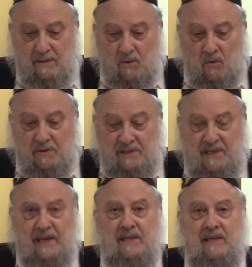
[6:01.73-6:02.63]
Or
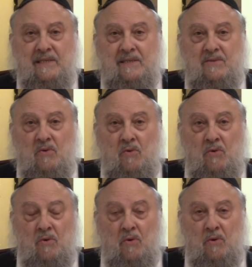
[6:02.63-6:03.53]
sickness,
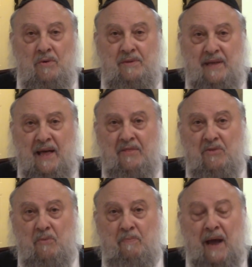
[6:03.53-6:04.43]
or death,
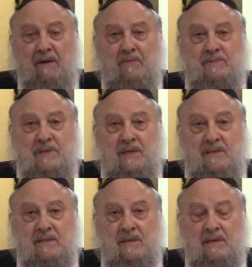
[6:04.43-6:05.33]
or
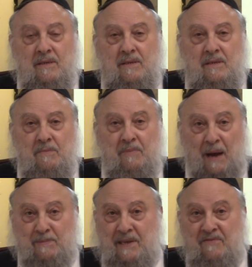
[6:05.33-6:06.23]
bankruptcies,
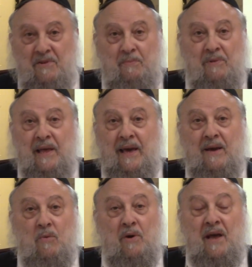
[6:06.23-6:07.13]
perhaps even a
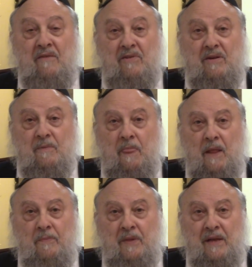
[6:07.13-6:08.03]
plague, whatever.
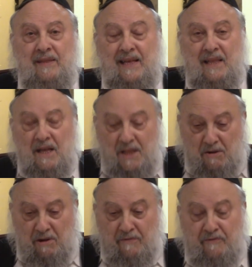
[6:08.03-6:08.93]
That they're
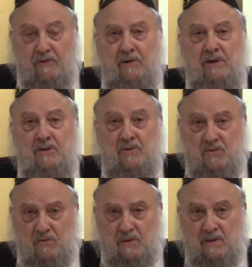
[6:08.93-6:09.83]
referring
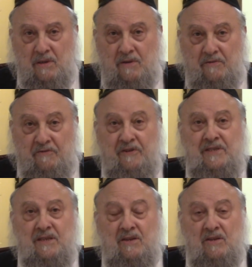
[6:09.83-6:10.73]
to
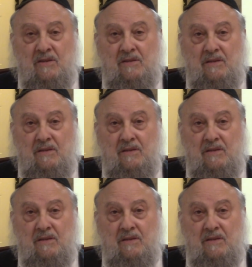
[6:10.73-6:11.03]
physical